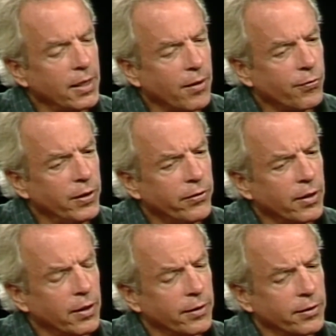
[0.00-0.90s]
taken that free
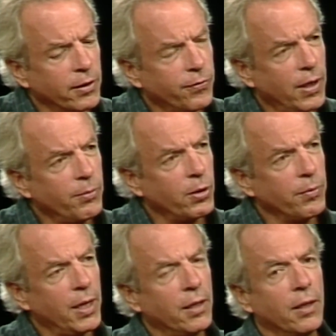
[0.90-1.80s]
ski lesson in
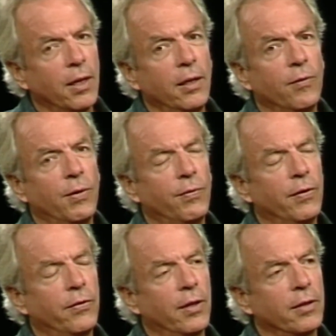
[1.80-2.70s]
Freiburg, Maine in
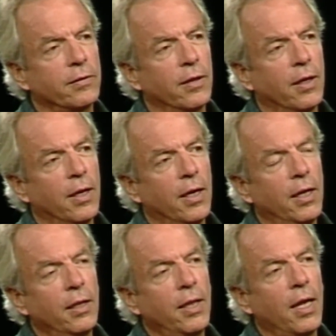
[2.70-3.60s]
1956
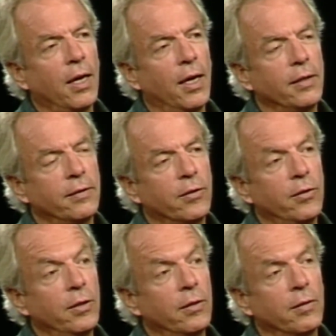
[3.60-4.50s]
and hit that ice in
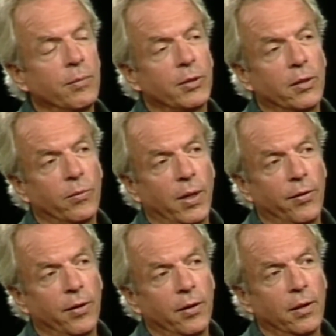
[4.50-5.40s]
30 degree below
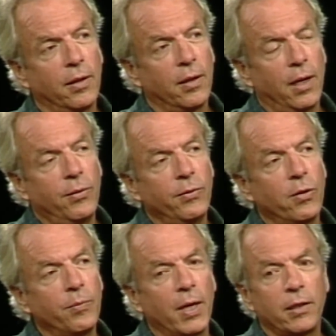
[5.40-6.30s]
weather, I would
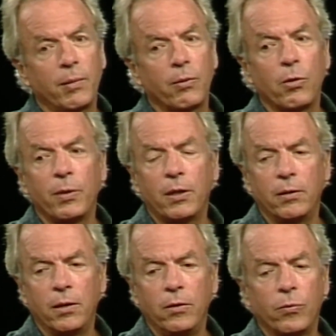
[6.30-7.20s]
have gone back to my room and
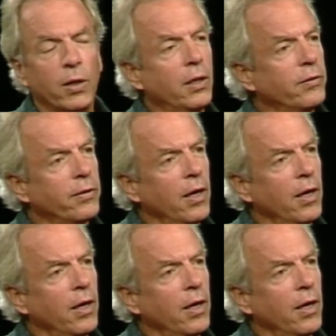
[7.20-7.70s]
continued reading